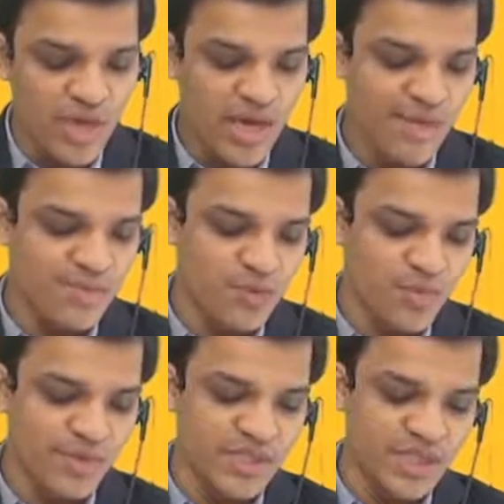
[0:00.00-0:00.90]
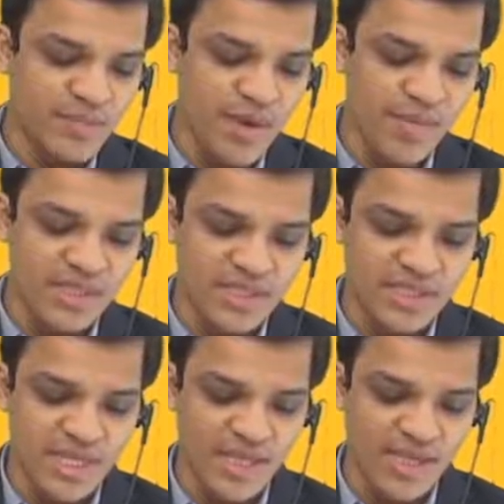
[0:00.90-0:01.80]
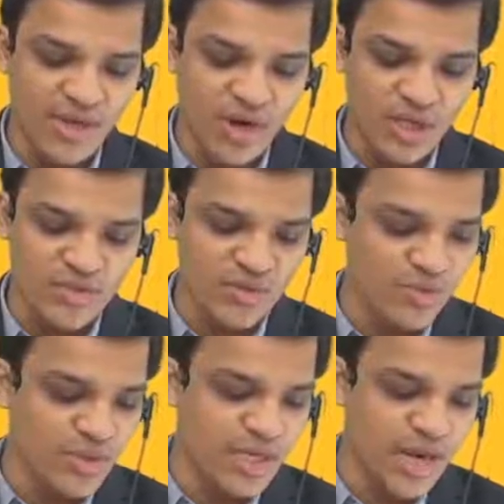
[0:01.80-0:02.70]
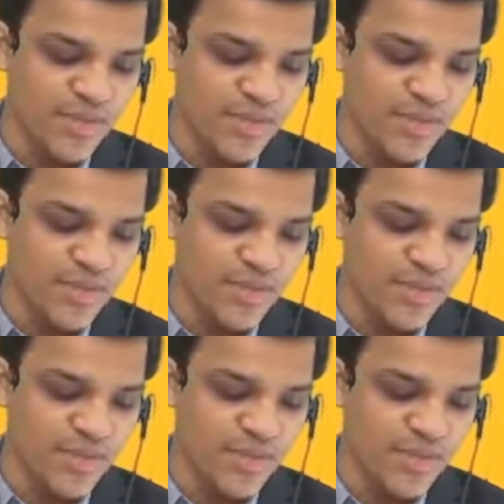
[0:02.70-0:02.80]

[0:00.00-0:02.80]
If supervision is by machine cell, the cost of supervision can